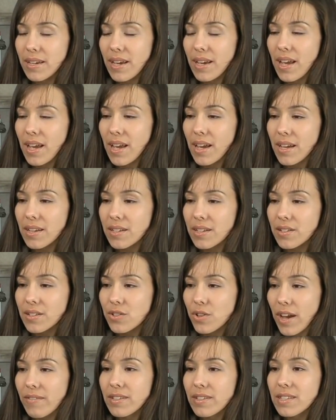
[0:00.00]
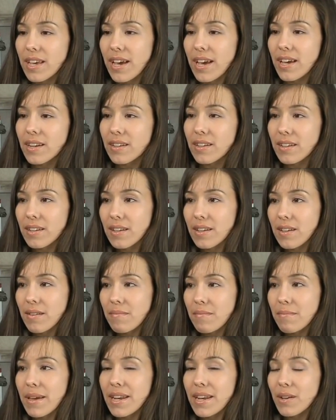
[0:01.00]
And Travis had
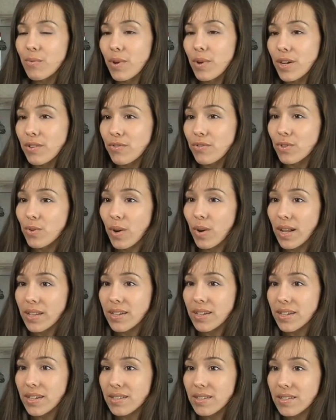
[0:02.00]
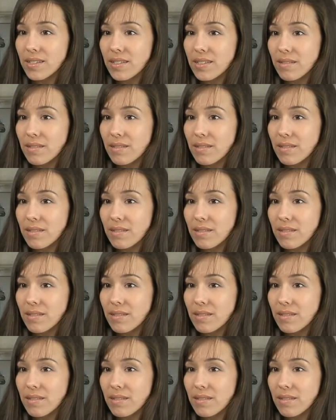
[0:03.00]
many wonderful qualities,